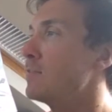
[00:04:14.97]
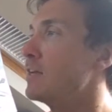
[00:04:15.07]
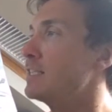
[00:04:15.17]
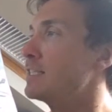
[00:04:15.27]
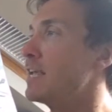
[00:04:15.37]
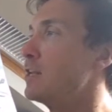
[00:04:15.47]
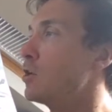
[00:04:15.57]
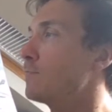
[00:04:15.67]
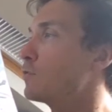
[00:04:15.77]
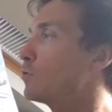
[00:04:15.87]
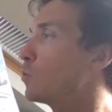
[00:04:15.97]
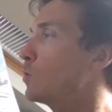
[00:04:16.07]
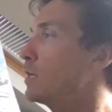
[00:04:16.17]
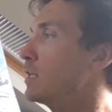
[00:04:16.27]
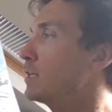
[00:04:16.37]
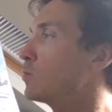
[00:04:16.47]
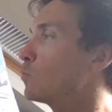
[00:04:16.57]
They skied off through the wild